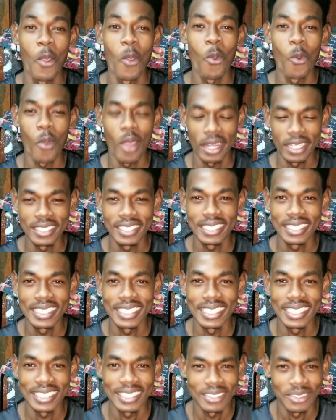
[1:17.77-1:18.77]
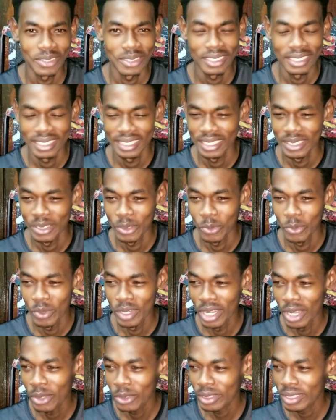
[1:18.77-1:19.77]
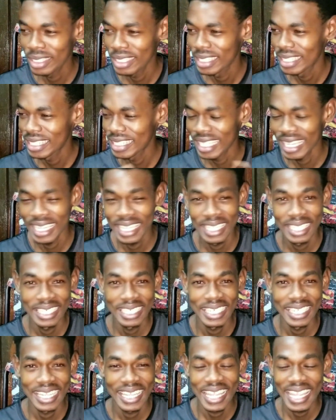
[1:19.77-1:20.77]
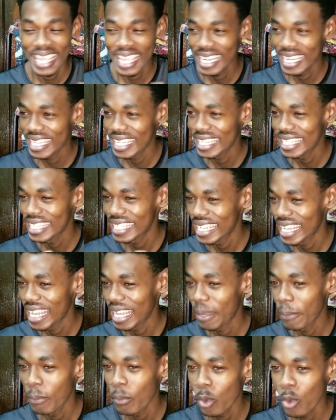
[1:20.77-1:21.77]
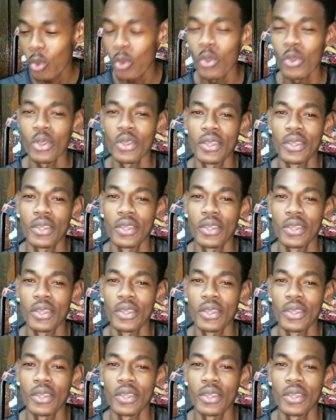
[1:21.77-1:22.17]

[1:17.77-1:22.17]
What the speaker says: Watch this say so. Without saying anything more,